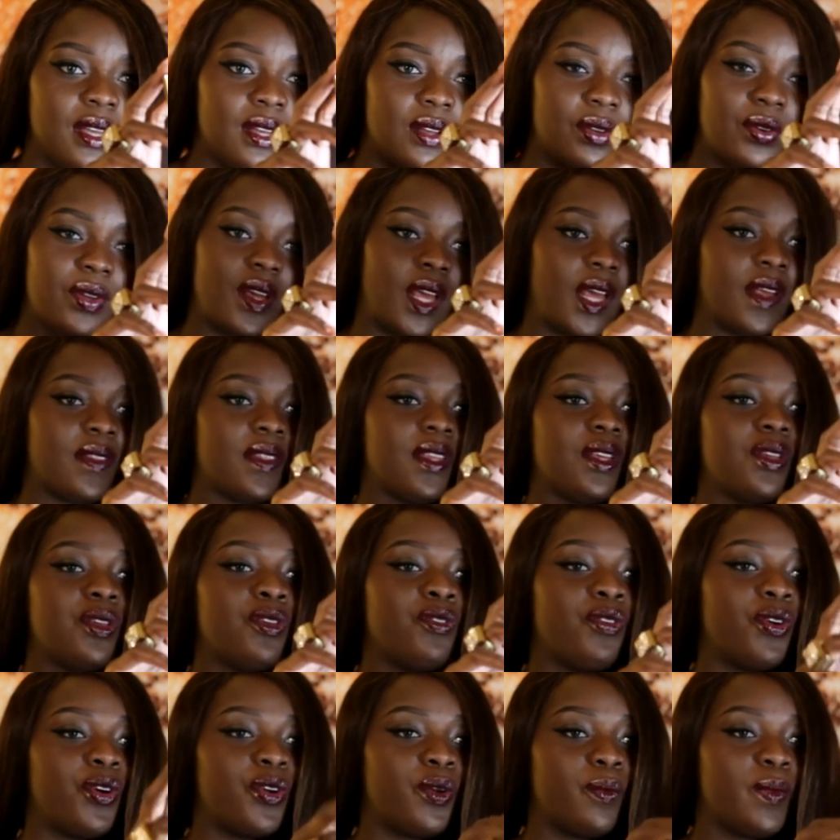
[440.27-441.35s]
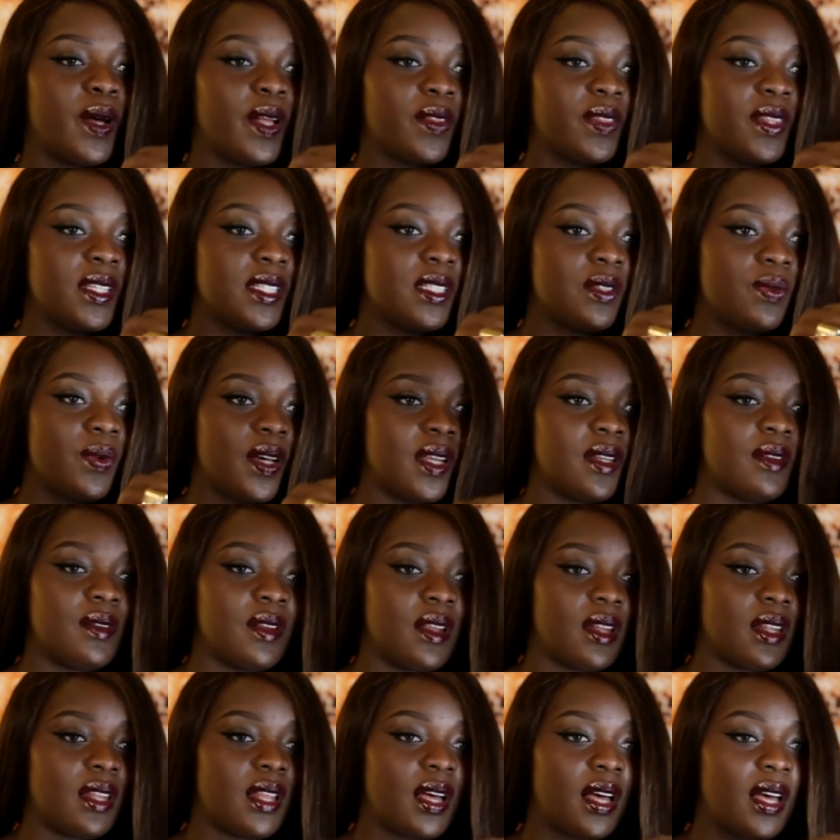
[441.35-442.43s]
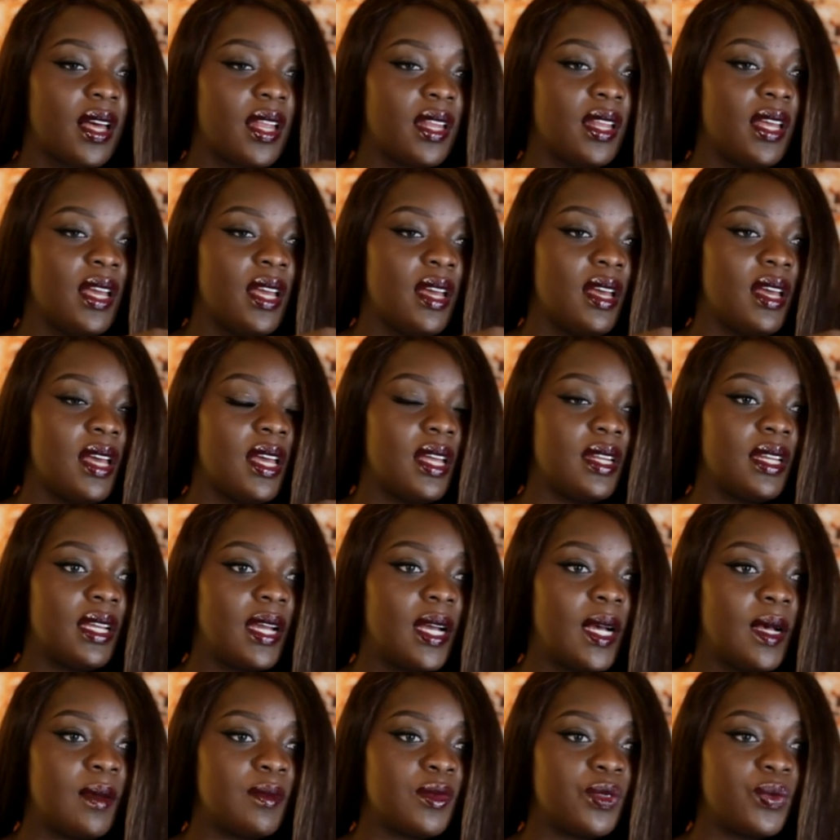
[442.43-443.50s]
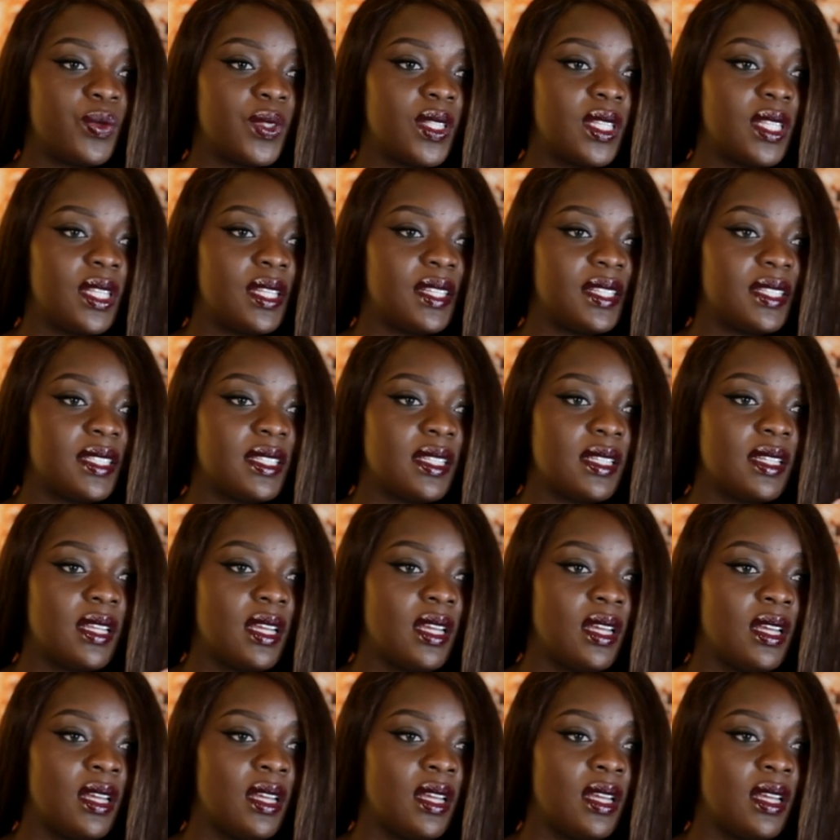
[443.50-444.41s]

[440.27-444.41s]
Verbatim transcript: Okay, I think you've heard about this one a lot, and it comes with this